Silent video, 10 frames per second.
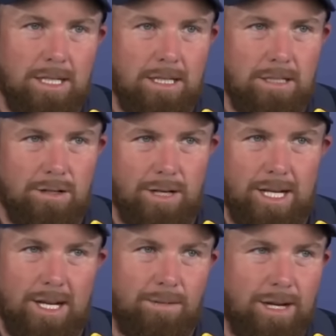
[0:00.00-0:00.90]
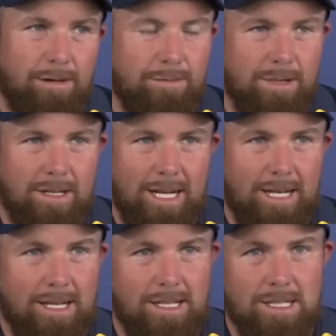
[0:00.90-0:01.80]
sort of getting away from the
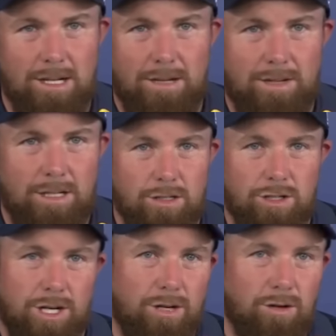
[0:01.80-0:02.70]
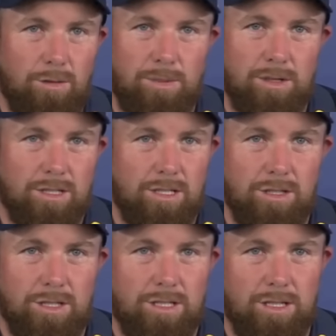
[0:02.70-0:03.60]
technical side of it and trying to hold putts and
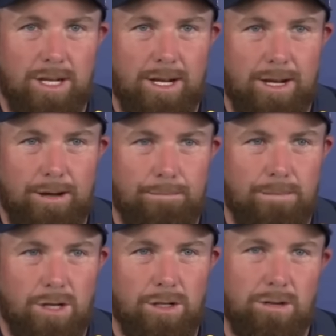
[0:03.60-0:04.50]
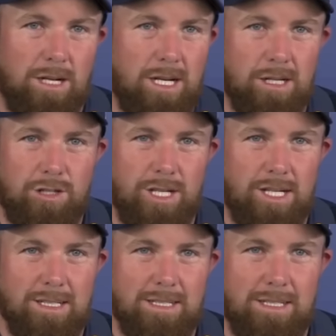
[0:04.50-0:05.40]
just you know, doing a lot of
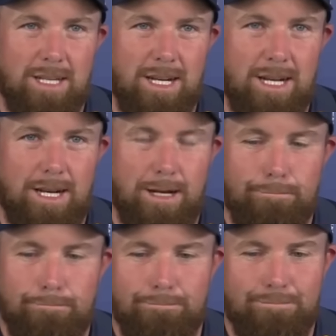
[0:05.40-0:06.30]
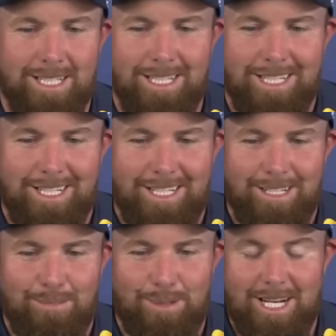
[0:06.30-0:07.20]
drills.
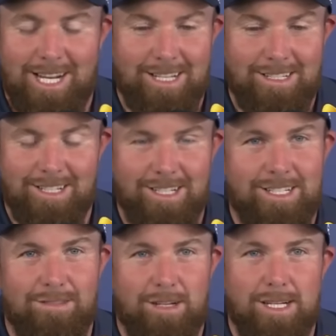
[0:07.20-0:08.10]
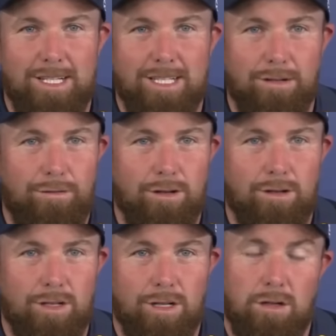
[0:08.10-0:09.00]
But yeah, it's nice to finally see a few
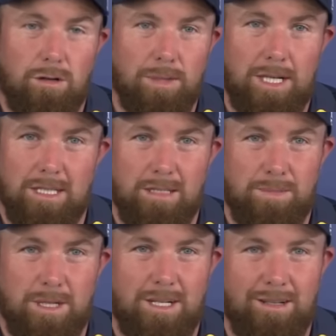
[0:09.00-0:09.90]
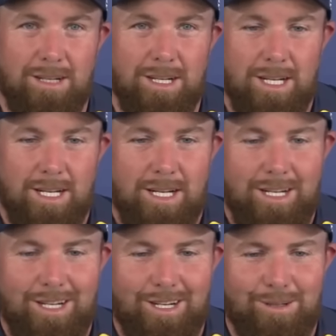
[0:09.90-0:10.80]
going in the hole, because it's been,
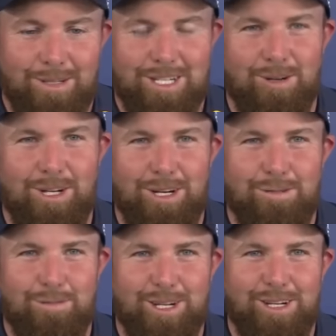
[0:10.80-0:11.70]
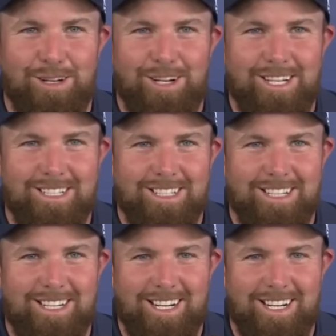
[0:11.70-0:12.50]
you know, a slow year for me on the greens, and